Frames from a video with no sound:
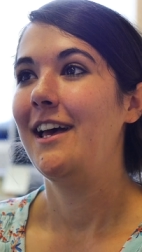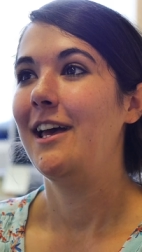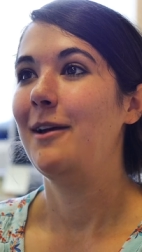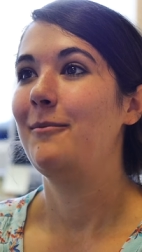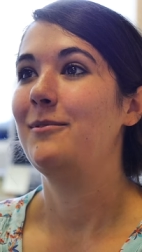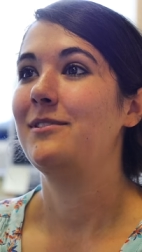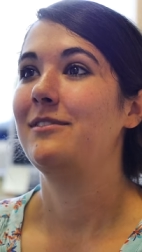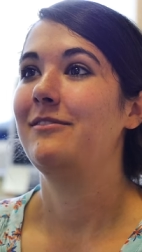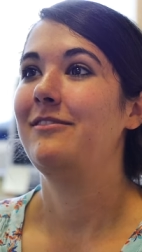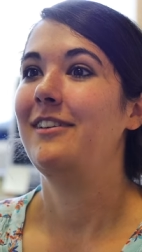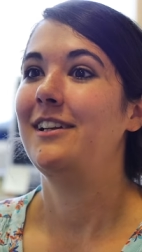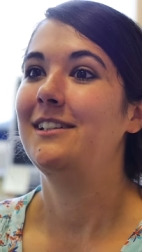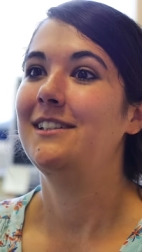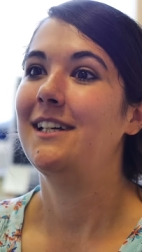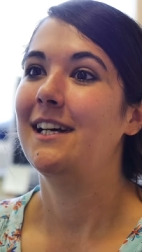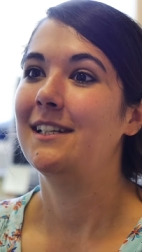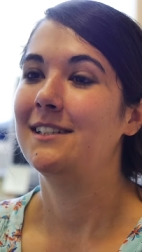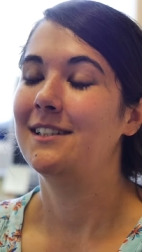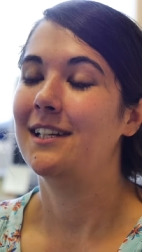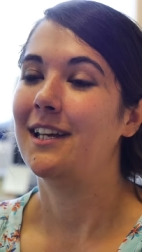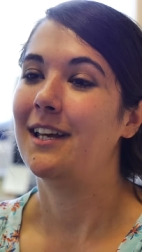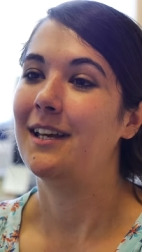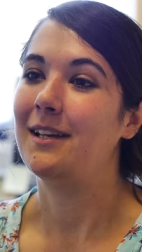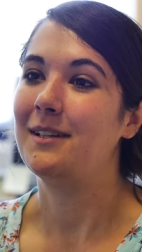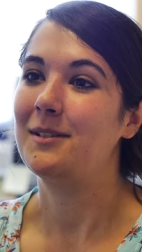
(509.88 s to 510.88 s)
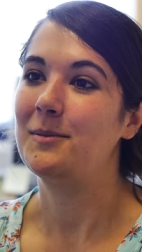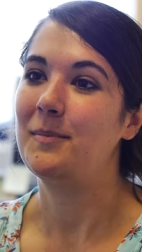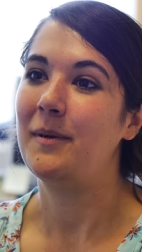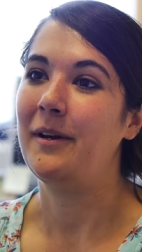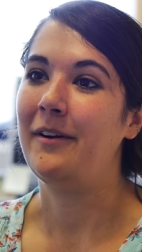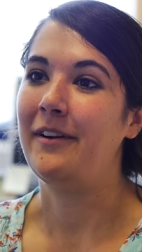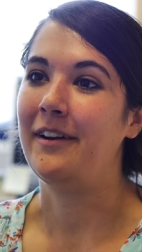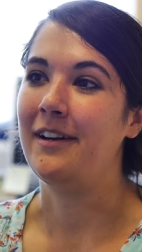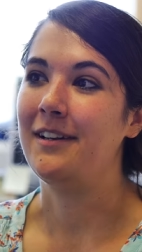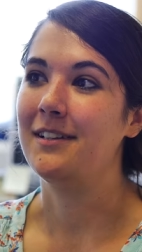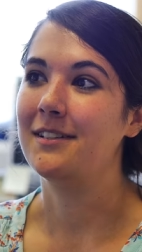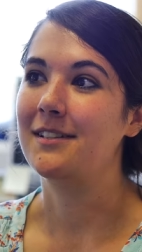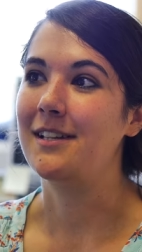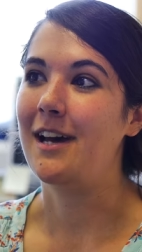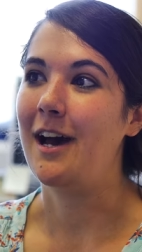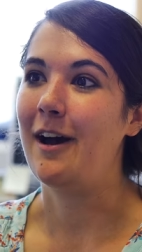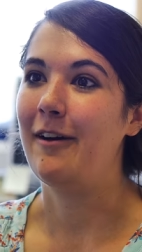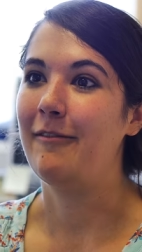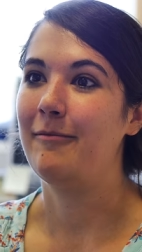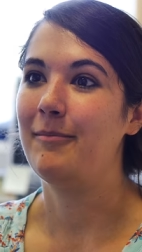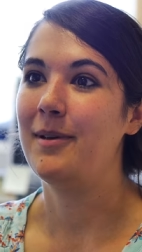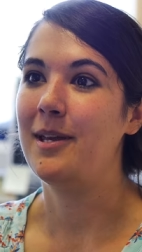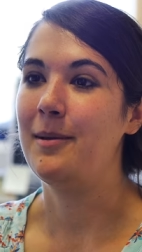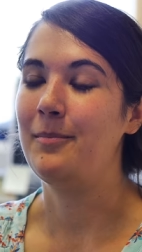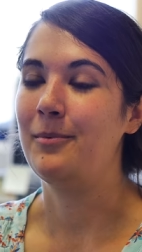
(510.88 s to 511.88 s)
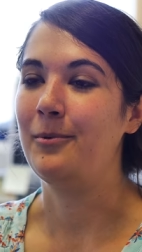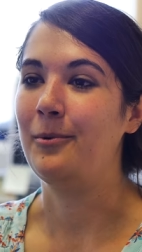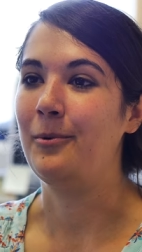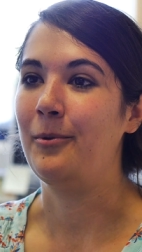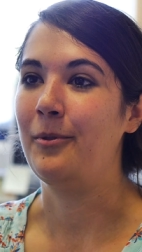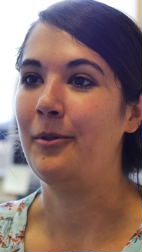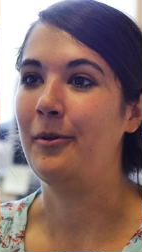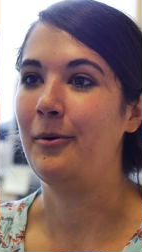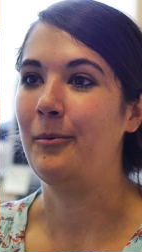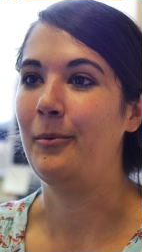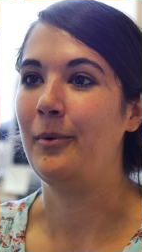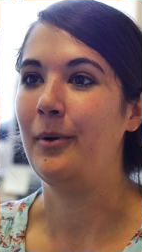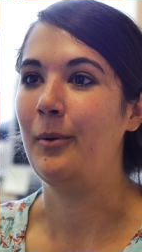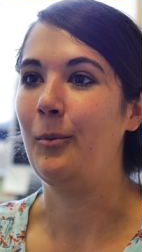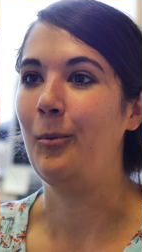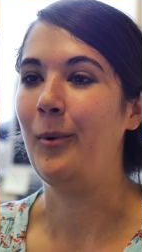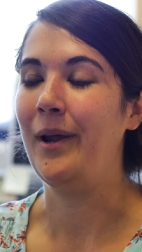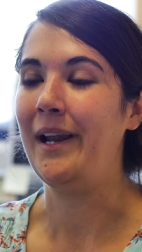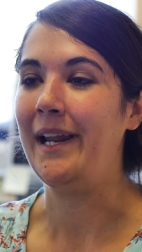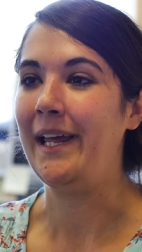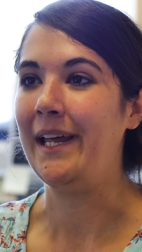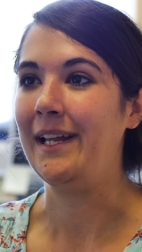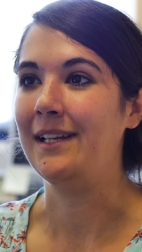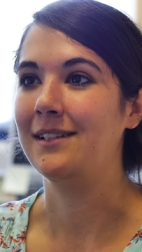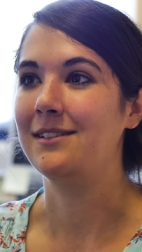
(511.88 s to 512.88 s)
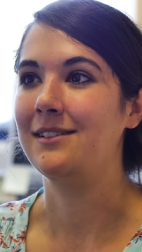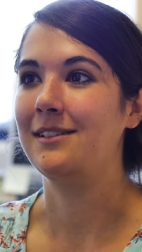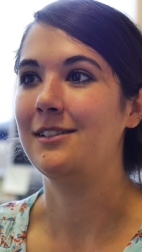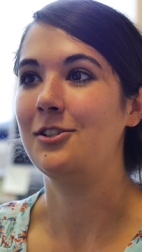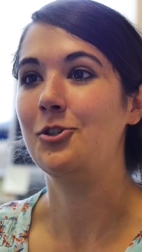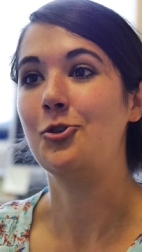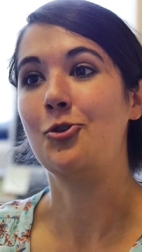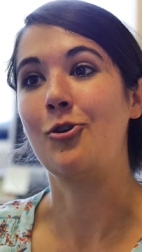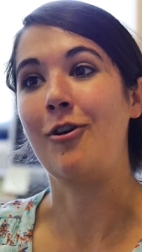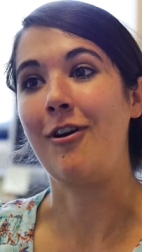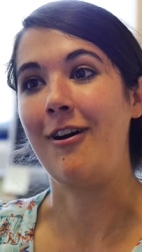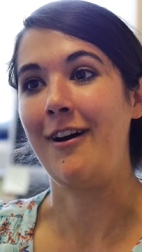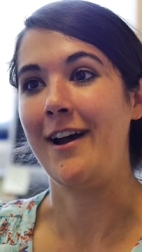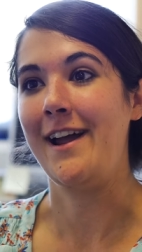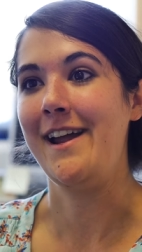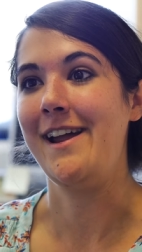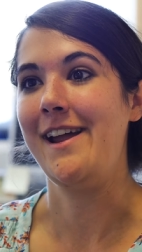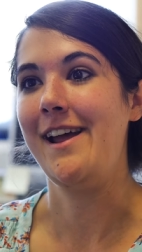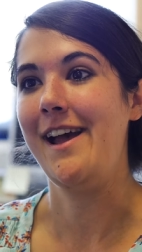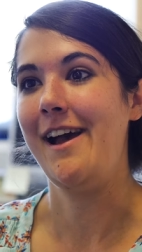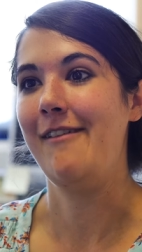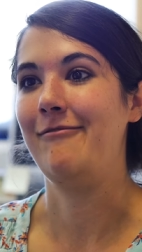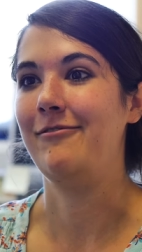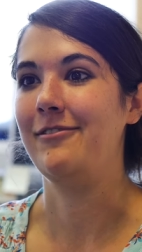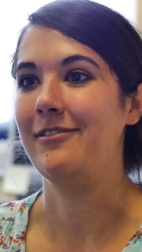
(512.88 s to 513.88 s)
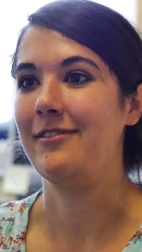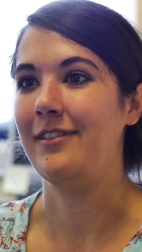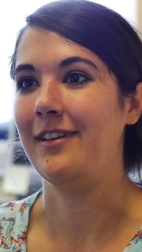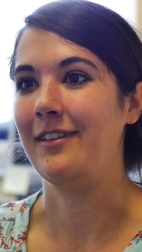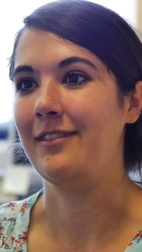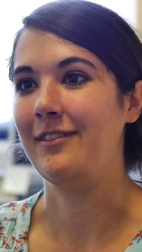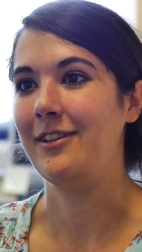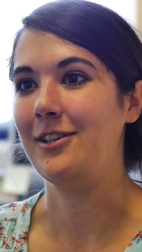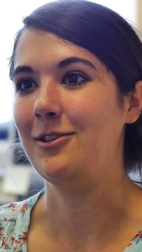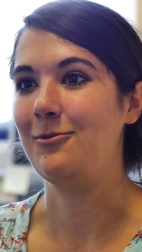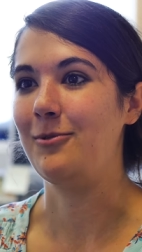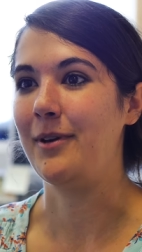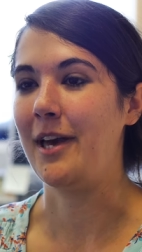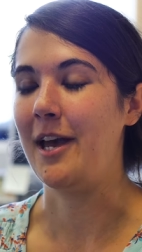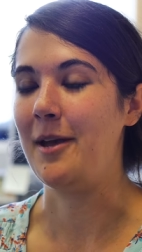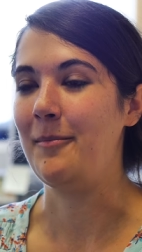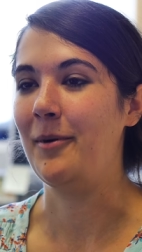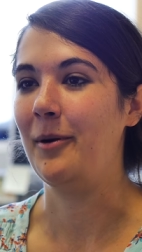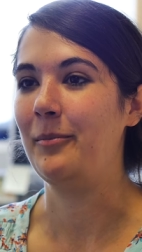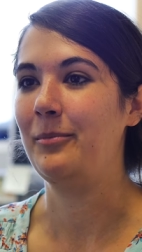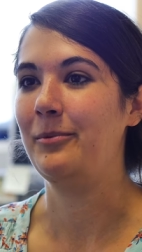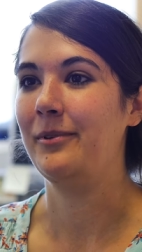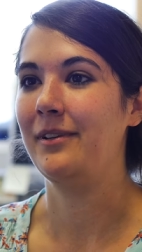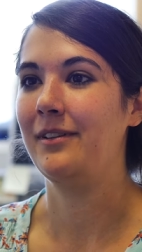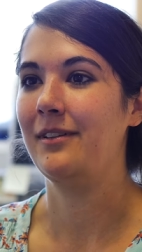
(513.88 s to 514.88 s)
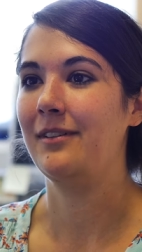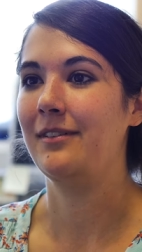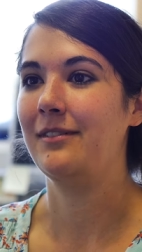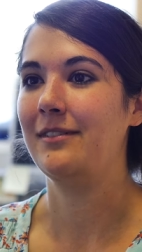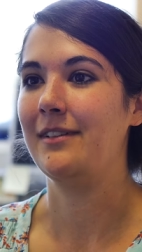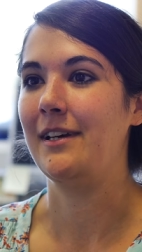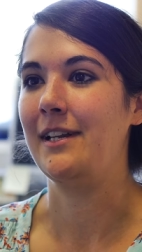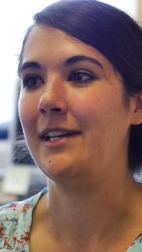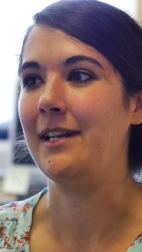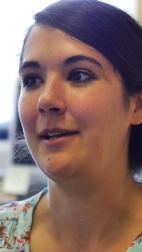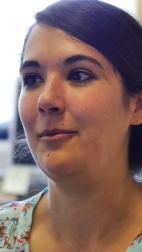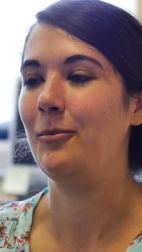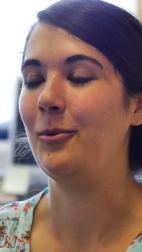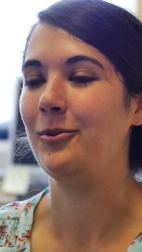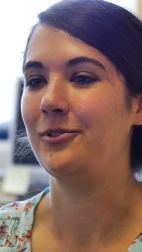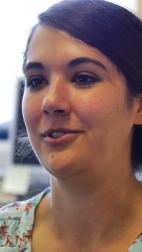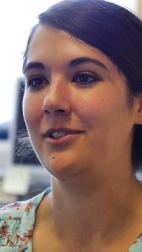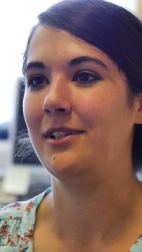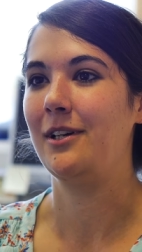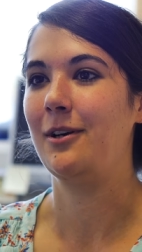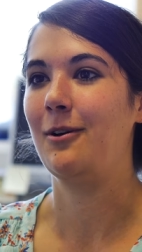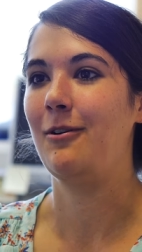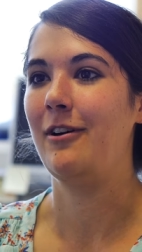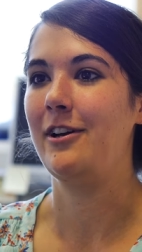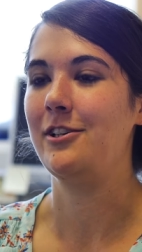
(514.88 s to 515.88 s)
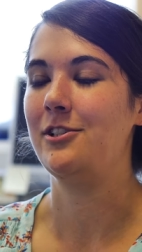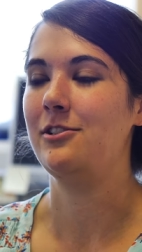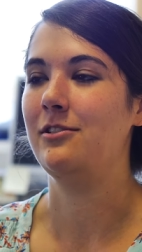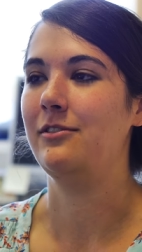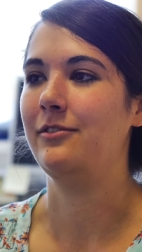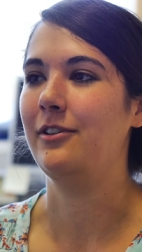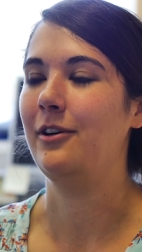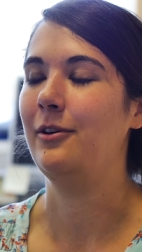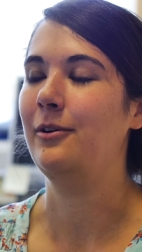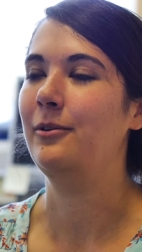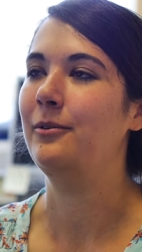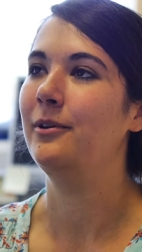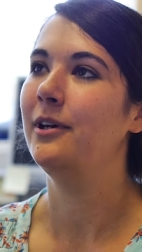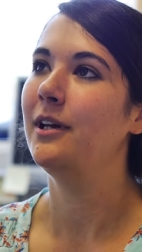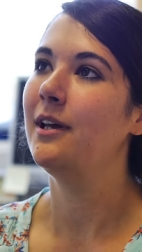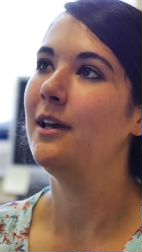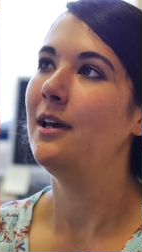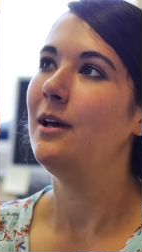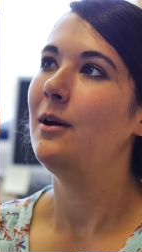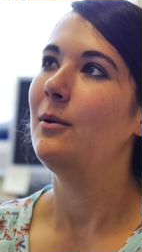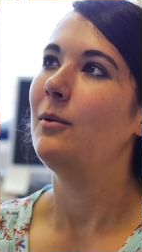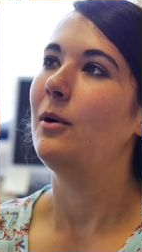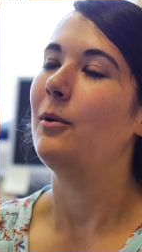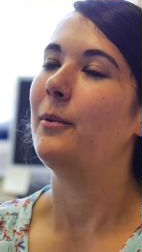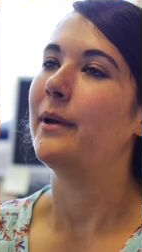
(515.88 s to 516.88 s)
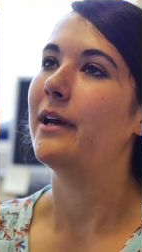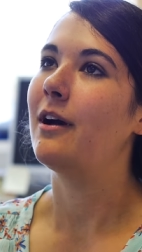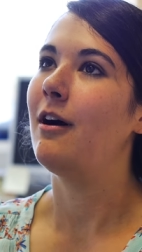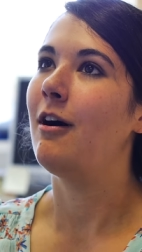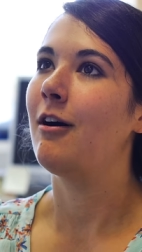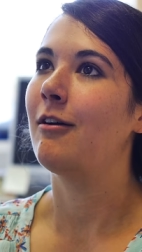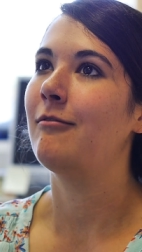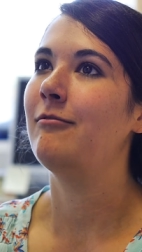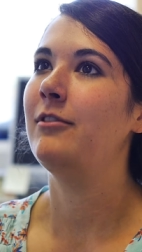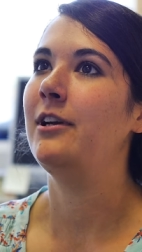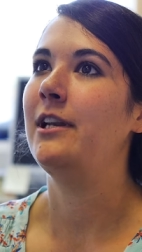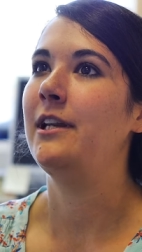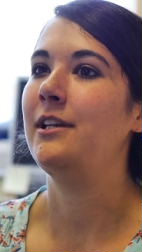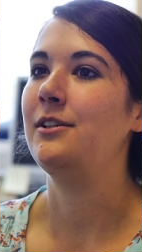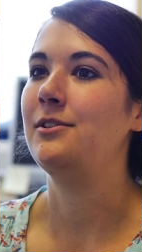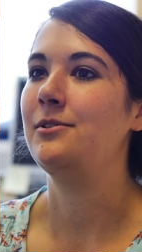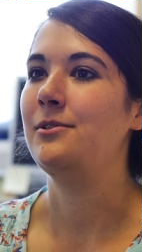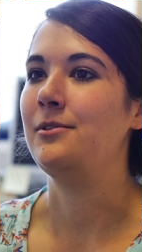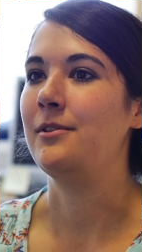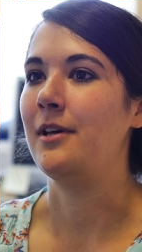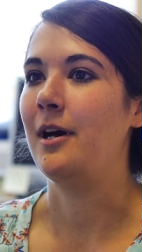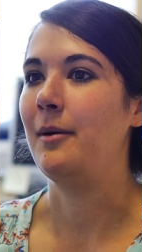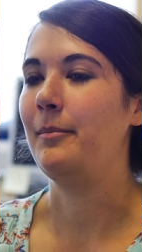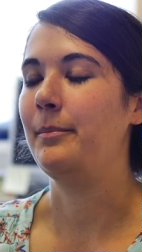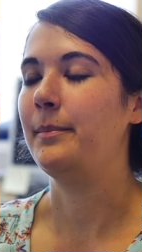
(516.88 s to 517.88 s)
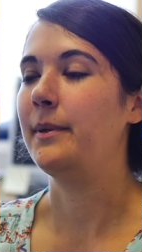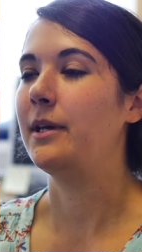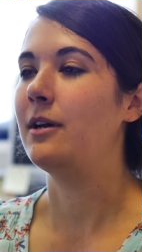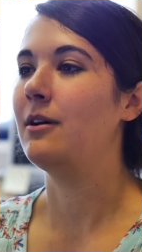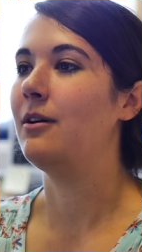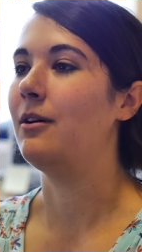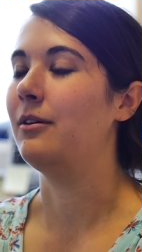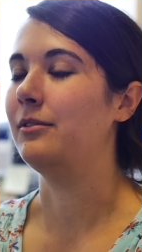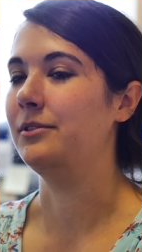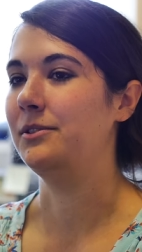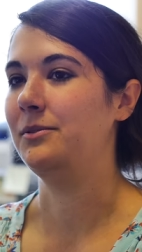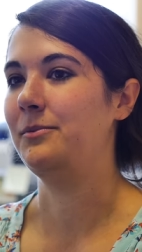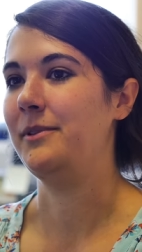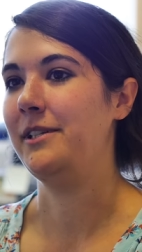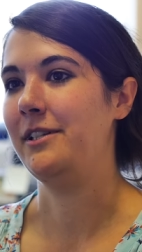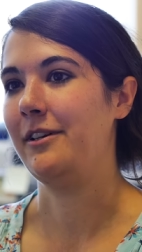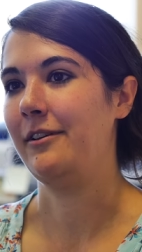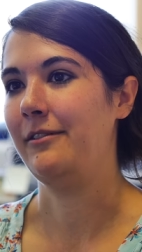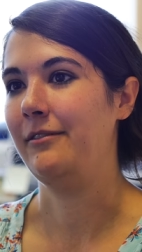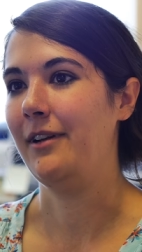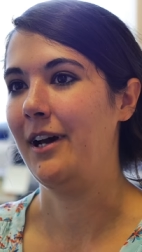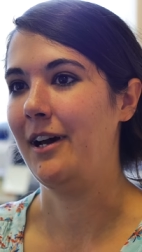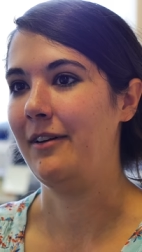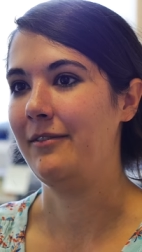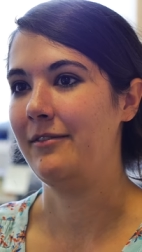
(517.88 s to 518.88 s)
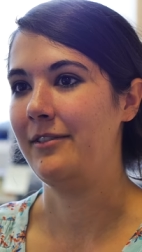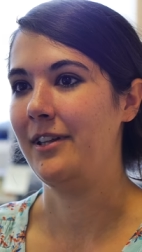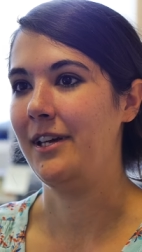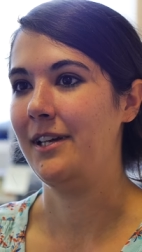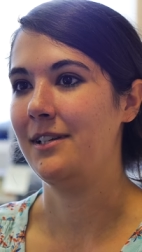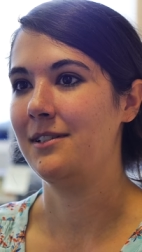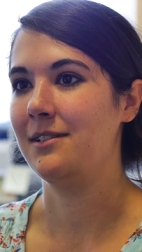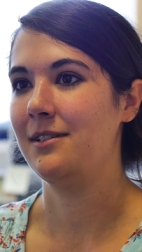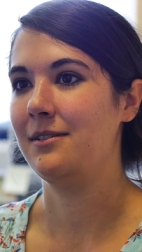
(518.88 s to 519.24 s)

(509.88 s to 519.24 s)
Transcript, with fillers: It was a fantastic experience to have people that were willing to try everything that you came up with, and it wasn't a question of, oh, well, we can't really do that because we don't have this.